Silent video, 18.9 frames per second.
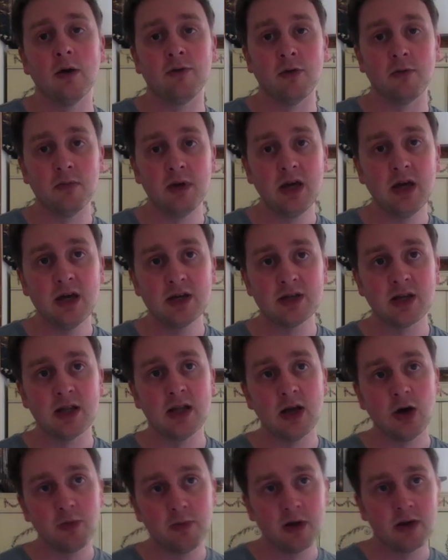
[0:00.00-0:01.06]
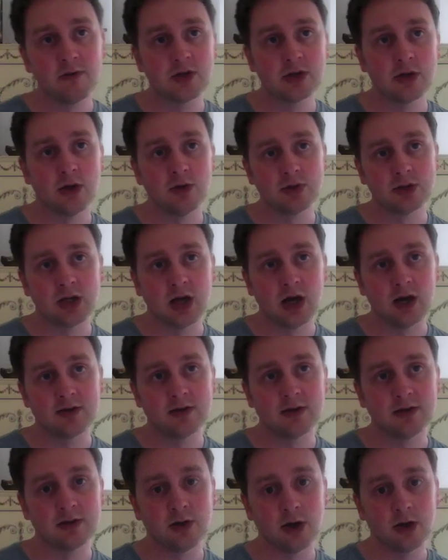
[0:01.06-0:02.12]
for me, is a little bit of a slow
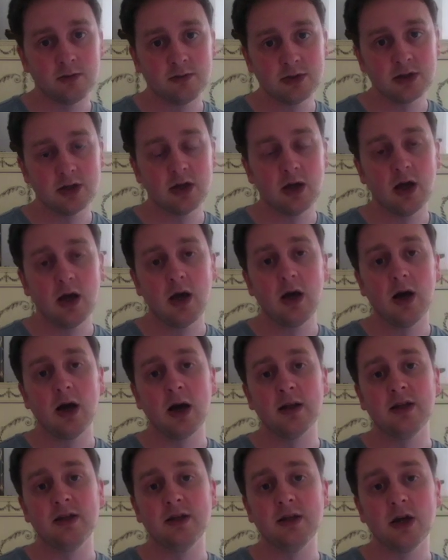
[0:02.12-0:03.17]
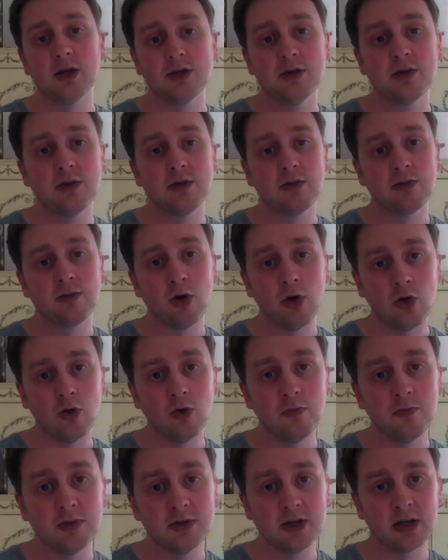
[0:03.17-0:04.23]
starter at times, and he doesn't
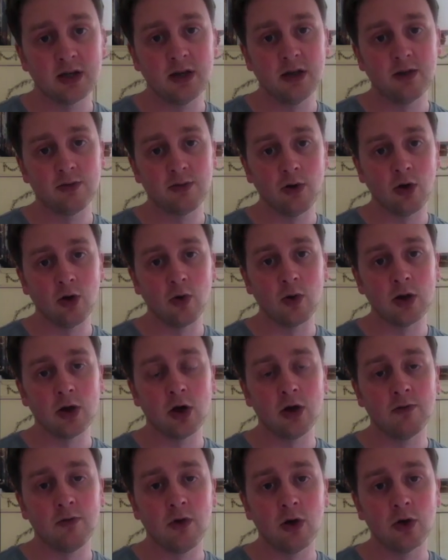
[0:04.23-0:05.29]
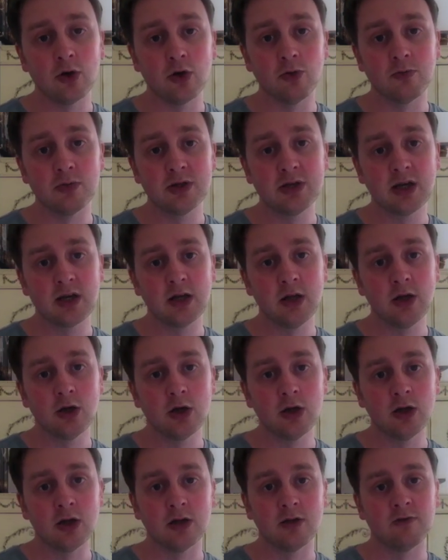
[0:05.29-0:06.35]
throw a lot of volume,
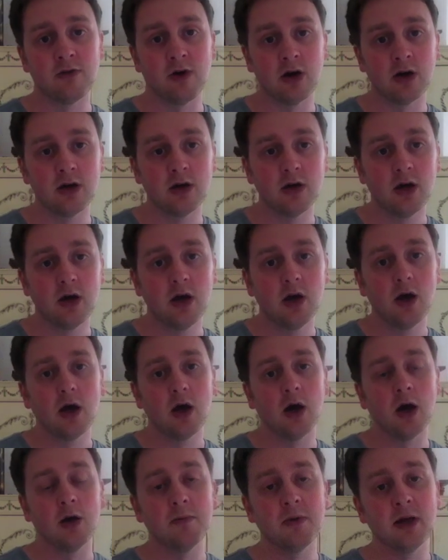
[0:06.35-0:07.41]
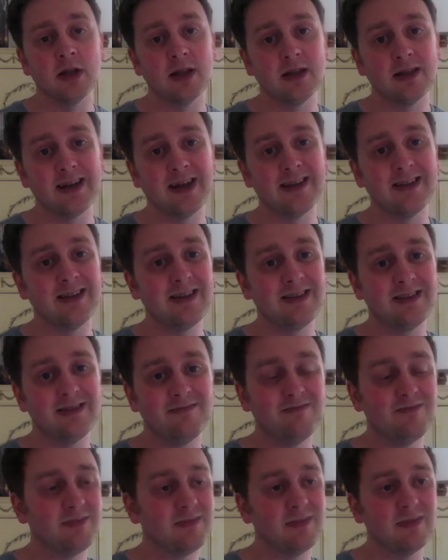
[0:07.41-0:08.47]
particularly early in the fight. And then
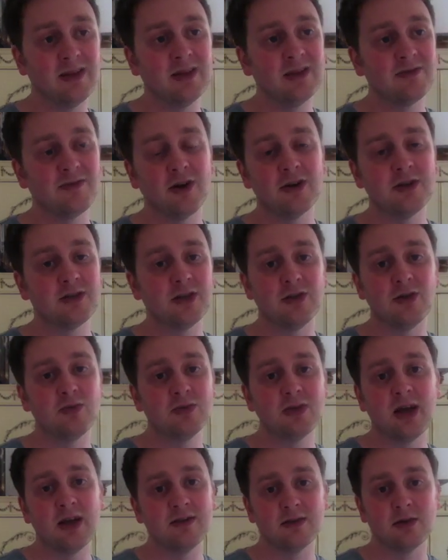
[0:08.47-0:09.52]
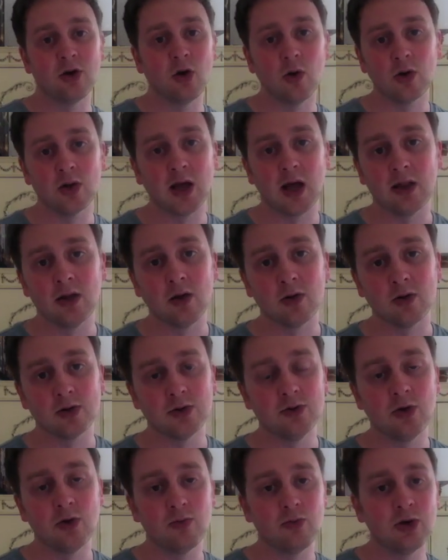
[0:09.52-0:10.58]
his fights, they don't tend to go on that long,
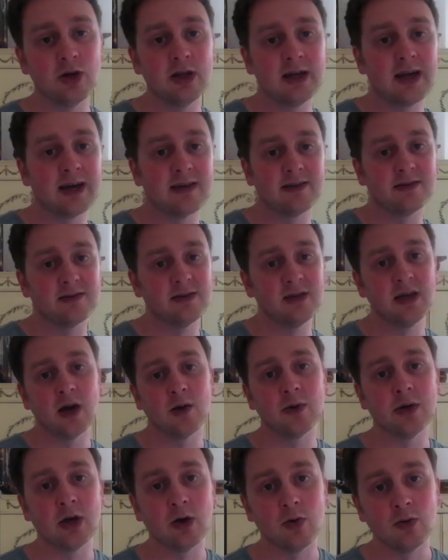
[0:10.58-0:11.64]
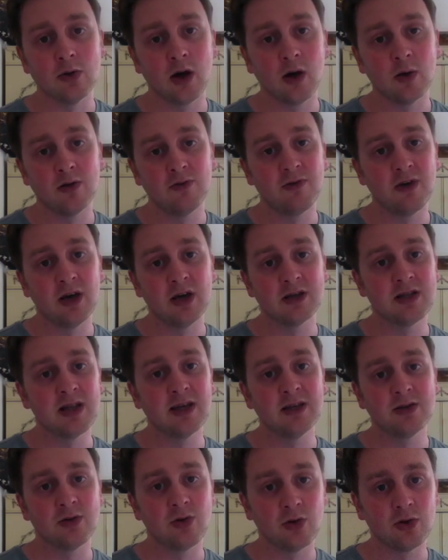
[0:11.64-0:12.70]
so you don't really get to see how he fares
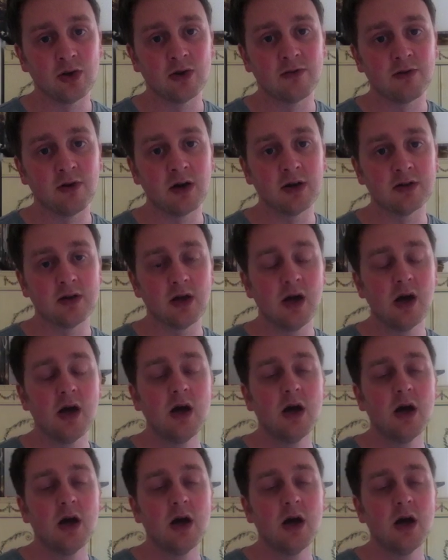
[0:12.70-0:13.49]
later on in the fight.